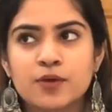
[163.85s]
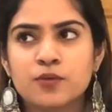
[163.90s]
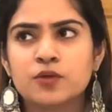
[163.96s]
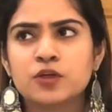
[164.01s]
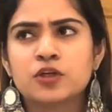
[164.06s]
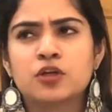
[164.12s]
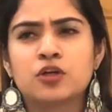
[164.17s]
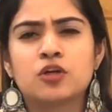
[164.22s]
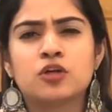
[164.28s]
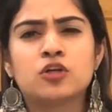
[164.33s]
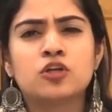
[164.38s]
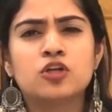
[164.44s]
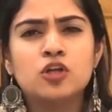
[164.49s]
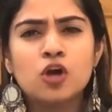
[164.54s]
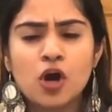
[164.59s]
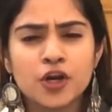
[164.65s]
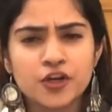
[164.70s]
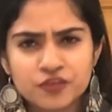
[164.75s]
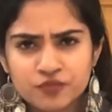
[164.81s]
there were a
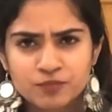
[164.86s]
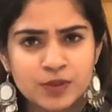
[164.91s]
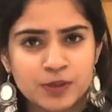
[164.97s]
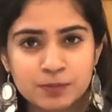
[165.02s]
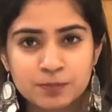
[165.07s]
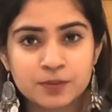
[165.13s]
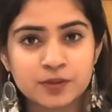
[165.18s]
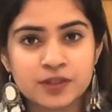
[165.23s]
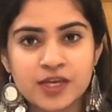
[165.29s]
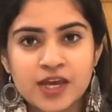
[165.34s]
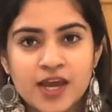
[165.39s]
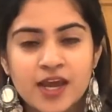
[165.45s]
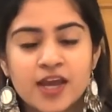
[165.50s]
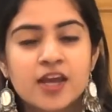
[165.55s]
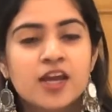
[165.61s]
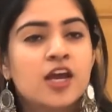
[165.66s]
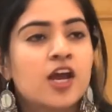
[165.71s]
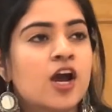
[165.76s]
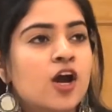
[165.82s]
lot of people there.